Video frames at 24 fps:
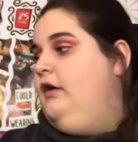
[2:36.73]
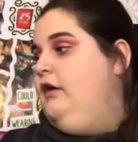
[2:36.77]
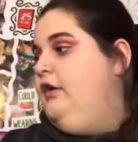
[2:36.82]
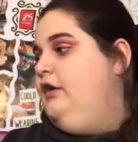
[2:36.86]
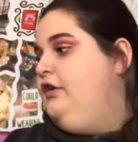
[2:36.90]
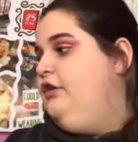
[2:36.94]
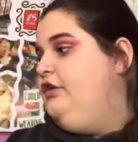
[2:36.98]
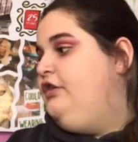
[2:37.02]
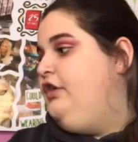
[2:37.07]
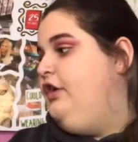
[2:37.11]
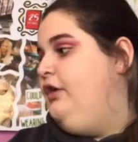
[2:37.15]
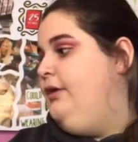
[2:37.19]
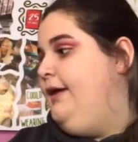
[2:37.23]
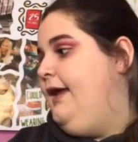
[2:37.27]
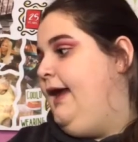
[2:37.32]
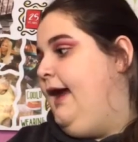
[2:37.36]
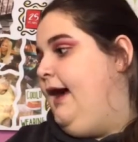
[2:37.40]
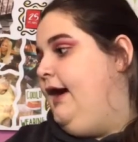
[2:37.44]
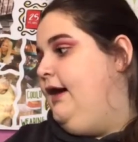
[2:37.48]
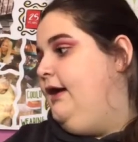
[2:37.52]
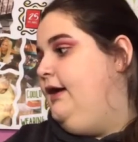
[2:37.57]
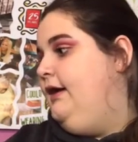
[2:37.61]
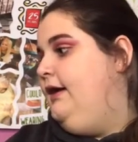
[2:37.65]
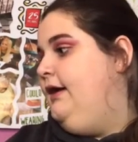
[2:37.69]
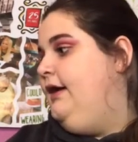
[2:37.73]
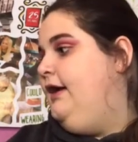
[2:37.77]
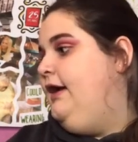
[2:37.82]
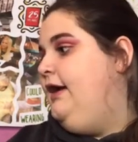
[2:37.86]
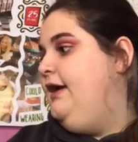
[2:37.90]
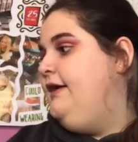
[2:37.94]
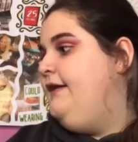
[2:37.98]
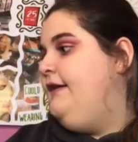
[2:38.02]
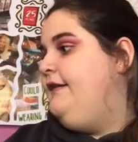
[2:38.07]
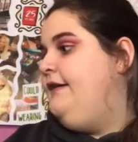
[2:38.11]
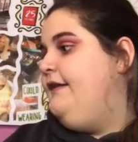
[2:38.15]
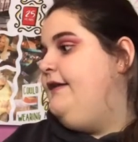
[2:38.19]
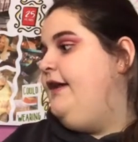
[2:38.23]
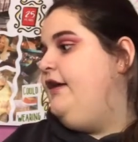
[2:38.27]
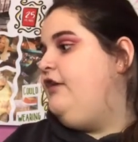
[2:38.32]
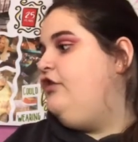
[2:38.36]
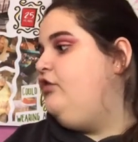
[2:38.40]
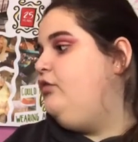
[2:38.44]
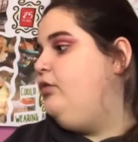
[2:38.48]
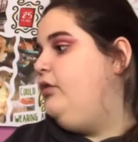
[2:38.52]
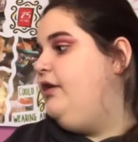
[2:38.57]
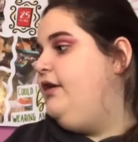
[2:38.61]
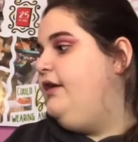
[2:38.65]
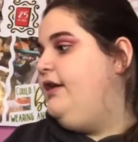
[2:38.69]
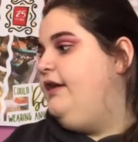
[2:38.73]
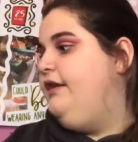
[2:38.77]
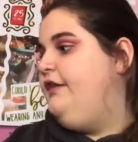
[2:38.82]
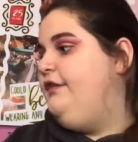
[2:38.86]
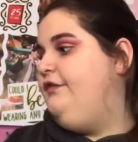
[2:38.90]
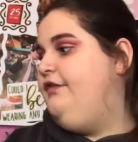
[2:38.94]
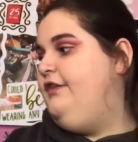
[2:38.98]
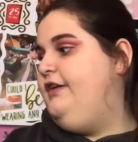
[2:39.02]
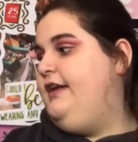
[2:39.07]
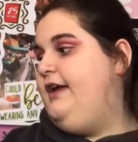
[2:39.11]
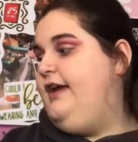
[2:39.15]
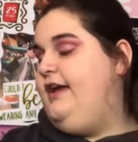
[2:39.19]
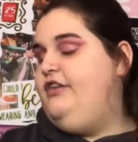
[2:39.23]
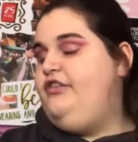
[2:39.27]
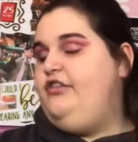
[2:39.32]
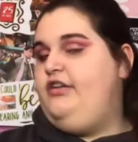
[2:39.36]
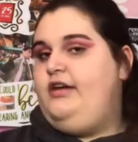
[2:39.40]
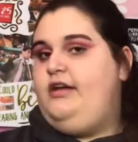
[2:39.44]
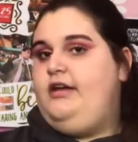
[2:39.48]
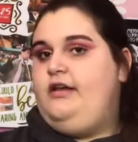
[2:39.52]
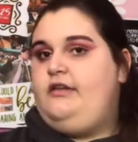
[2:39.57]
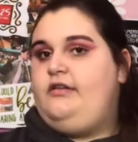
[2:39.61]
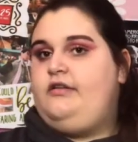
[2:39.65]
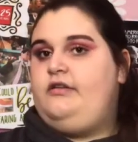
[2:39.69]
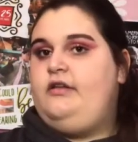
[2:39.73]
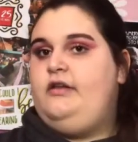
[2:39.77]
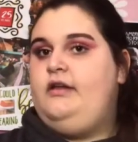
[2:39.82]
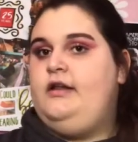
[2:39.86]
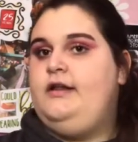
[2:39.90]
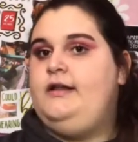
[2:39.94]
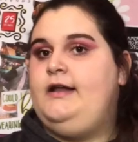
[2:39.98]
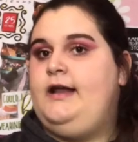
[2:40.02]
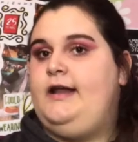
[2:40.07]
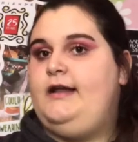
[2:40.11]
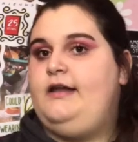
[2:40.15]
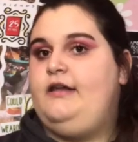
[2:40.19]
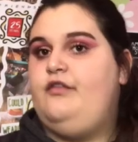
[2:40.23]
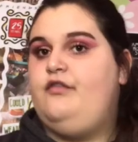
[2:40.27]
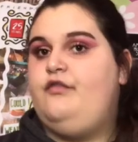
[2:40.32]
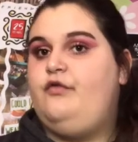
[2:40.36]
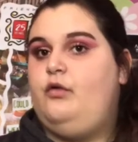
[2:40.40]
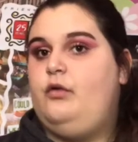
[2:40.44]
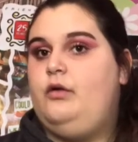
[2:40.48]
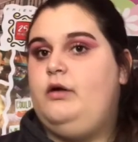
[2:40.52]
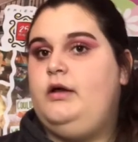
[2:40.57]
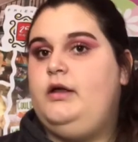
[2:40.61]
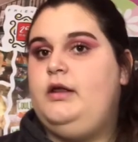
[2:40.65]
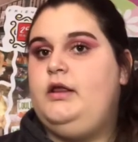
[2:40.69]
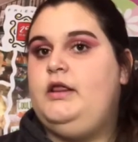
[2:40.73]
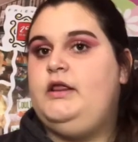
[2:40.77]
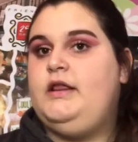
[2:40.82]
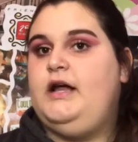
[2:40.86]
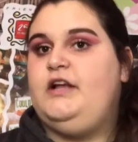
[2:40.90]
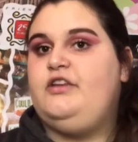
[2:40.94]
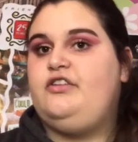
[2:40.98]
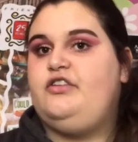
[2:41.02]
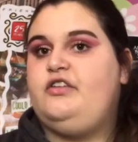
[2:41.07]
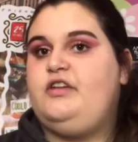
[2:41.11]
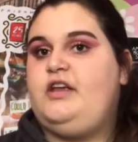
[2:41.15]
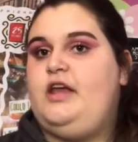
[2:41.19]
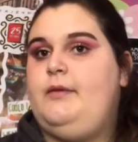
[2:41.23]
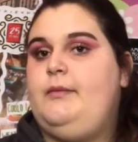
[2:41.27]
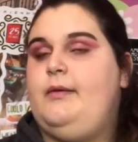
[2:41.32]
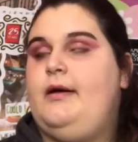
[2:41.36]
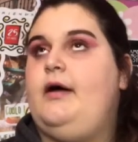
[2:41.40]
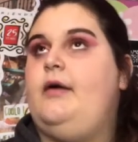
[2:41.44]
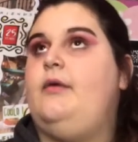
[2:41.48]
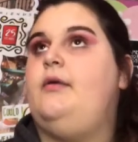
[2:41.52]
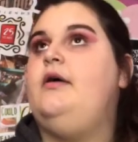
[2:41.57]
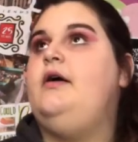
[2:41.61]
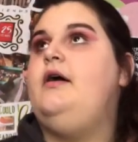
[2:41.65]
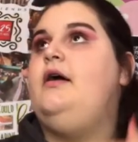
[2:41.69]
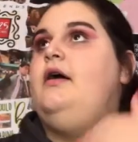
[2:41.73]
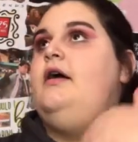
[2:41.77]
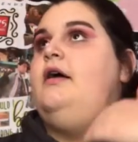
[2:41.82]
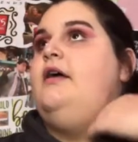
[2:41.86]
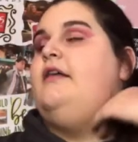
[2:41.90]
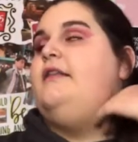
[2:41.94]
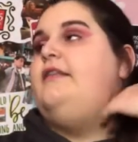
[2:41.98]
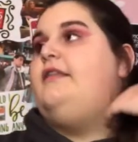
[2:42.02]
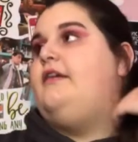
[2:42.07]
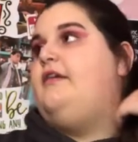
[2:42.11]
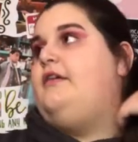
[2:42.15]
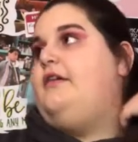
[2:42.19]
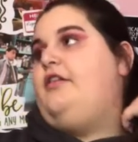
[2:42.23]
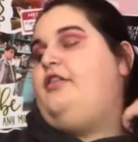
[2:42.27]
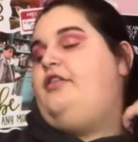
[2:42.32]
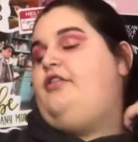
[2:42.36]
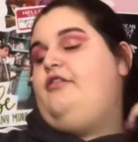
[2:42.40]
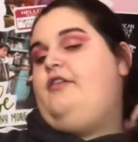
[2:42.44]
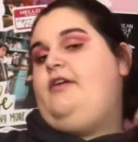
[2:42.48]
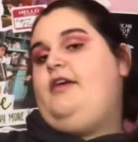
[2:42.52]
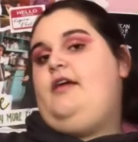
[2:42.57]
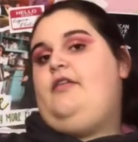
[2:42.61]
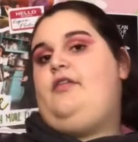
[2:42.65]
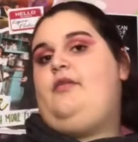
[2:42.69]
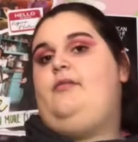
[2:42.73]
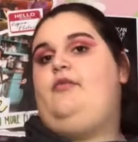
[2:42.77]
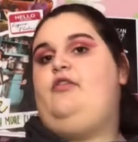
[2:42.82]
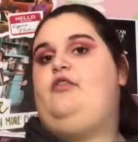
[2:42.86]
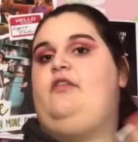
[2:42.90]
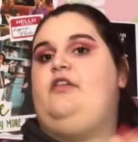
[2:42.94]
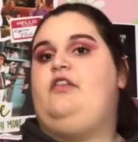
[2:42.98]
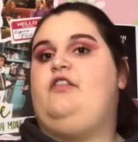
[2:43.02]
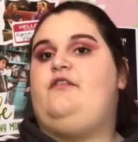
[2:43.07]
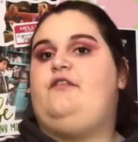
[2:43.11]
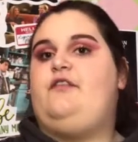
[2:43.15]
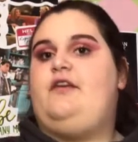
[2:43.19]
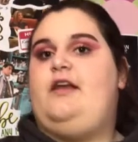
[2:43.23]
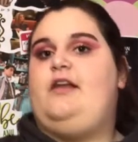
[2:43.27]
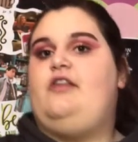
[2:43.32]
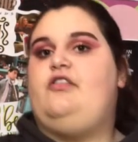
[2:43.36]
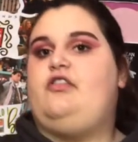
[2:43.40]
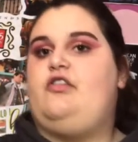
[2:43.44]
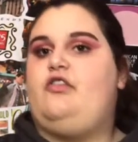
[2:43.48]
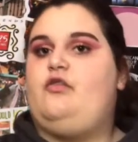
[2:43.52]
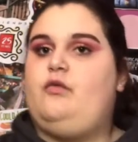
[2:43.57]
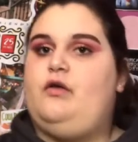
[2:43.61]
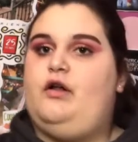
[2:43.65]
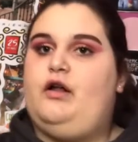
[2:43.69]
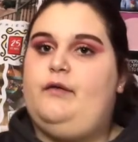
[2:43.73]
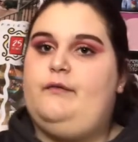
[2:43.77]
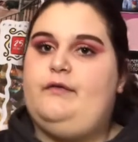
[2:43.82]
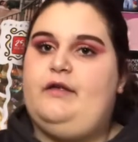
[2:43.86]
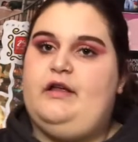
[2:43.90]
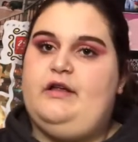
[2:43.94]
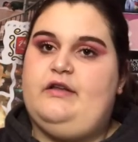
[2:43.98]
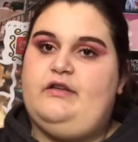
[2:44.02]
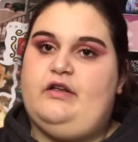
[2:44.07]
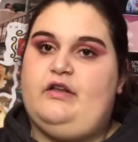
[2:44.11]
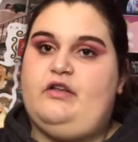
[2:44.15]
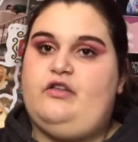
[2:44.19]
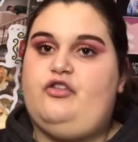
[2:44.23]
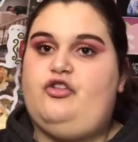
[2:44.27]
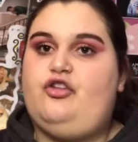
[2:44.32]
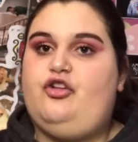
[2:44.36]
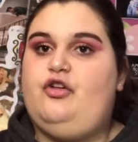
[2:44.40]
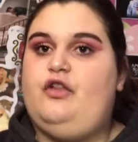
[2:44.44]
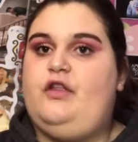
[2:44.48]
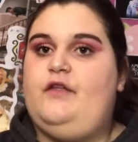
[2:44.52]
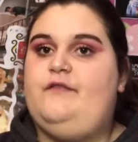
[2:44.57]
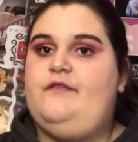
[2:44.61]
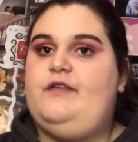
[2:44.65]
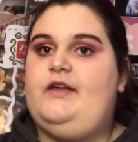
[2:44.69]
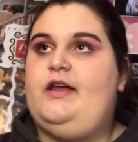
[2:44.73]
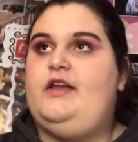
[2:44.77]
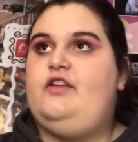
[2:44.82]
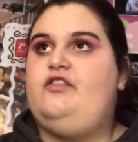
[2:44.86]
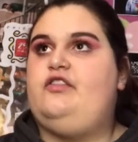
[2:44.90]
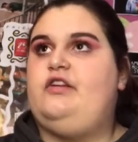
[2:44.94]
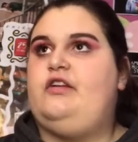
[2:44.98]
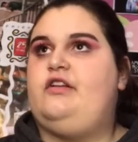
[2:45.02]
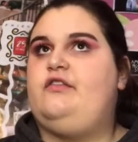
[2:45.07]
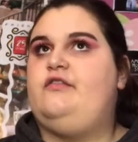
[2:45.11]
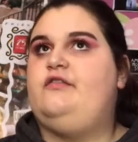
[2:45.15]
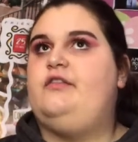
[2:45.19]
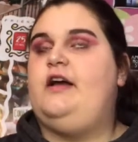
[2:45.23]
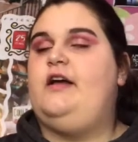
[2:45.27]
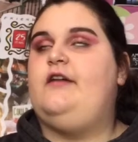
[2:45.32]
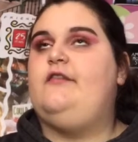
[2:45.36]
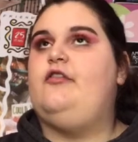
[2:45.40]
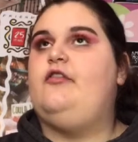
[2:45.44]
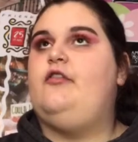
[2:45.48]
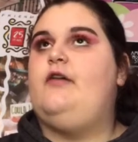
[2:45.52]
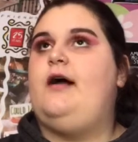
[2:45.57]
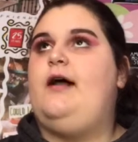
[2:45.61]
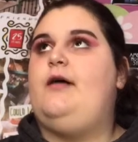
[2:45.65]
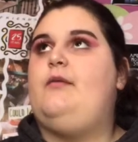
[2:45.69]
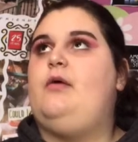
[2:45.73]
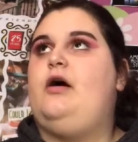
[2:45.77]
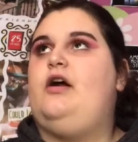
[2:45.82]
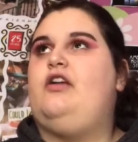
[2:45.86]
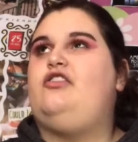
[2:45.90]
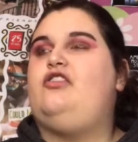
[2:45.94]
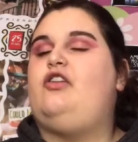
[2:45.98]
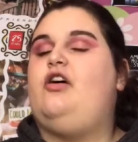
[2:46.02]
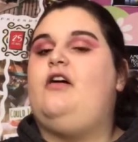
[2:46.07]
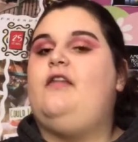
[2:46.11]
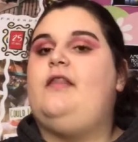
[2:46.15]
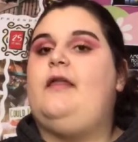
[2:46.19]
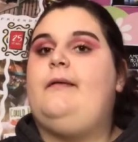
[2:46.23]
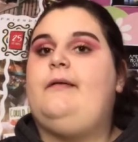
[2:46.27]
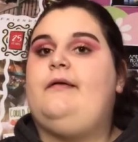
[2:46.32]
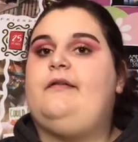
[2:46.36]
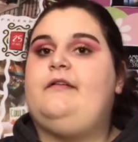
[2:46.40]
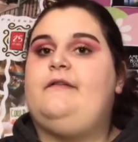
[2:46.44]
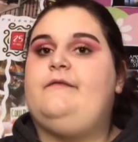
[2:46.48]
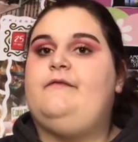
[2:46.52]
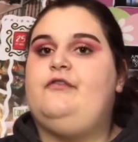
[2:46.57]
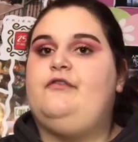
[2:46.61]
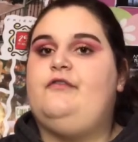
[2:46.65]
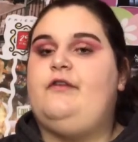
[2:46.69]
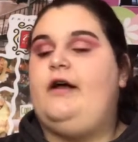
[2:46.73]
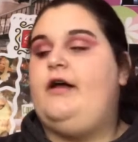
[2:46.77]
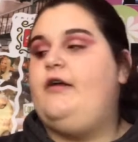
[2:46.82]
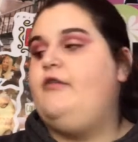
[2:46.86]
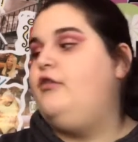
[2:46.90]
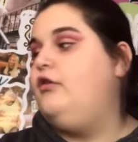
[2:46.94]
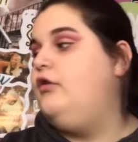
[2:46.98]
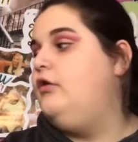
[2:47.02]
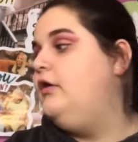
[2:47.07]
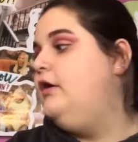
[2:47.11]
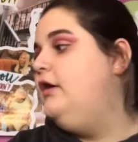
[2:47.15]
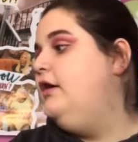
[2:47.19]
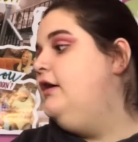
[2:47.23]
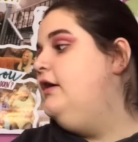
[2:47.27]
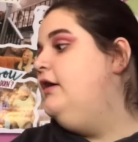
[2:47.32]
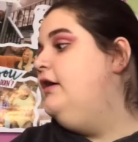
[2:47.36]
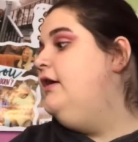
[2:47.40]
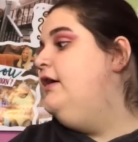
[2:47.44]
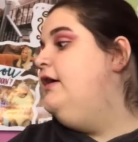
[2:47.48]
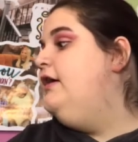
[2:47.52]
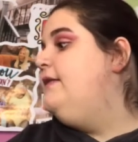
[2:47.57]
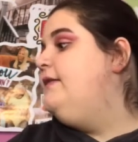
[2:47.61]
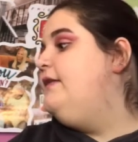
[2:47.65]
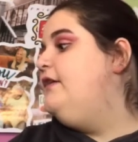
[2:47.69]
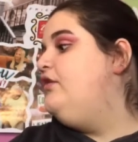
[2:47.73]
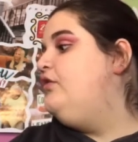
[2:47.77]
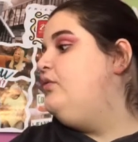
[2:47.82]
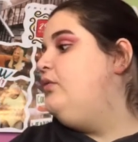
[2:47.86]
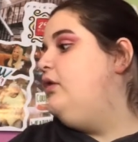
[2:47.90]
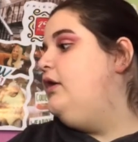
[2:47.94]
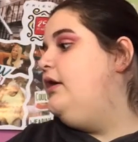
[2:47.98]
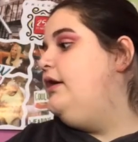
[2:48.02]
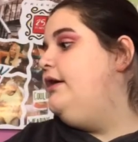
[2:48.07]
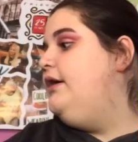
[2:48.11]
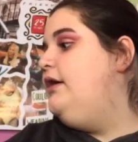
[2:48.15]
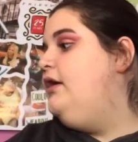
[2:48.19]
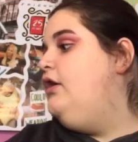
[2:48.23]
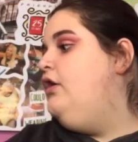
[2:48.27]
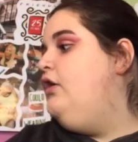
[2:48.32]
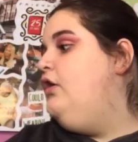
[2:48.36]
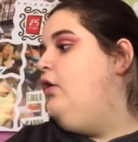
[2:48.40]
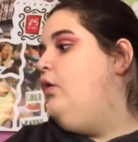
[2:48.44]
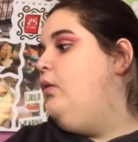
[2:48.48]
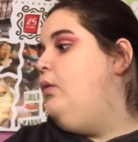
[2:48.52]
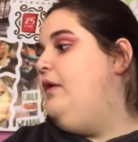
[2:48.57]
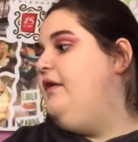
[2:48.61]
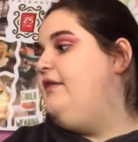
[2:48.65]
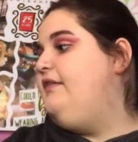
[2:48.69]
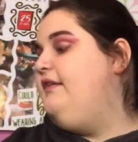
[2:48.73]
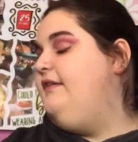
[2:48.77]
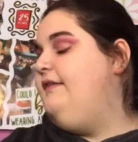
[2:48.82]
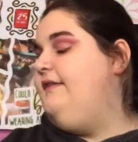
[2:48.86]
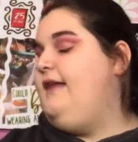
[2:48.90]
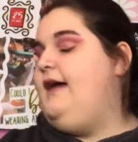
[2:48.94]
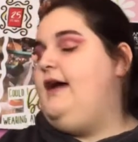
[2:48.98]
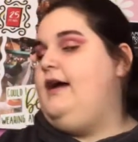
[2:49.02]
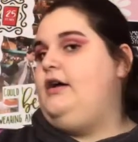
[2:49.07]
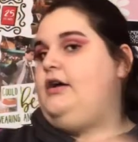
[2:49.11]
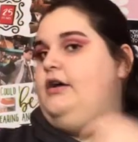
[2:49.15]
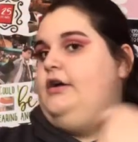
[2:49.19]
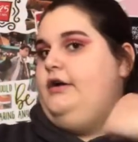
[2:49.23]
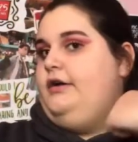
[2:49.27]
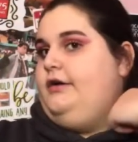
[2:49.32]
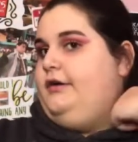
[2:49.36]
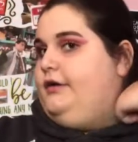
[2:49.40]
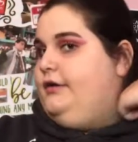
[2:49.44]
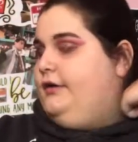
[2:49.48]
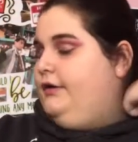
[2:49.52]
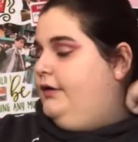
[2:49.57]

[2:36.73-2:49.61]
So yeah. And then the next one is VHS 94. That just came out. There were 3 other movies, VHS 1, VHS 2, then VHS 5. I watched all of them except for Viral. This one wasn't that good.